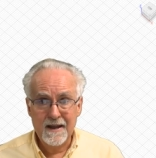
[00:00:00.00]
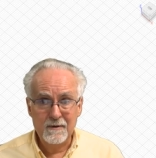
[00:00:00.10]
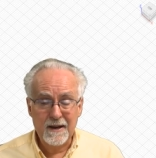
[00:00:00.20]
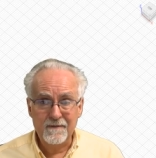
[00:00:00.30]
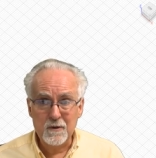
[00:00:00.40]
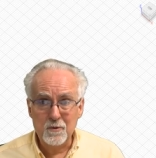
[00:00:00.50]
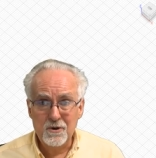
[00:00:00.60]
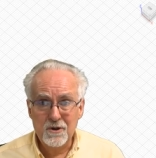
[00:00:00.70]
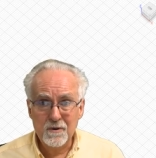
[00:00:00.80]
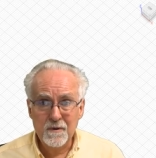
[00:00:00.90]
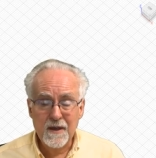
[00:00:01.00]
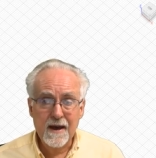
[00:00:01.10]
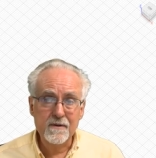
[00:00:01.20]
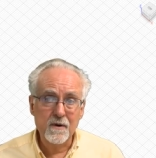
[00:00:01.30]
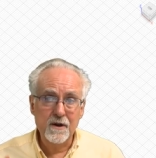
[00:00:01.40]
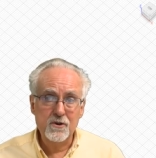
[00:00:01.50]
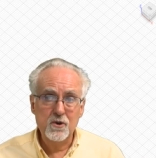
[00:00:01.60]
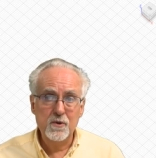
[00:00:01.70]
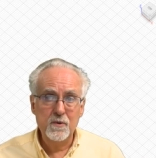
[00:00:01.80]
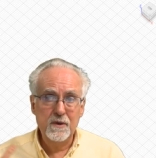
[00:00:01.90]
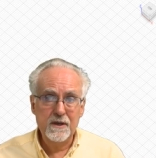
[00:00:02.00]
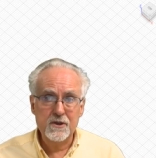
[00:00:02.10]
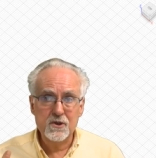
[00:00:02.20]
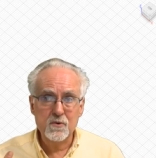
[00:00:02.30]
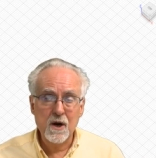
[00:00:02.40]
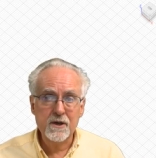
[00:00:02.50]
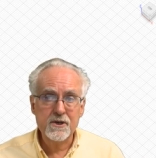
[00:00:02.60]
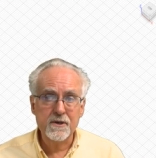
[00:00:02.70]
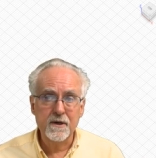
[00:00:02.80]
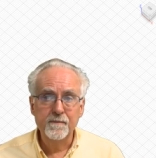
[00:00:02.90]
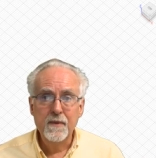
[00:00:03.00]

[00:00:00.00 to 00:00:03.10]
And if you do that, or a 2D structure,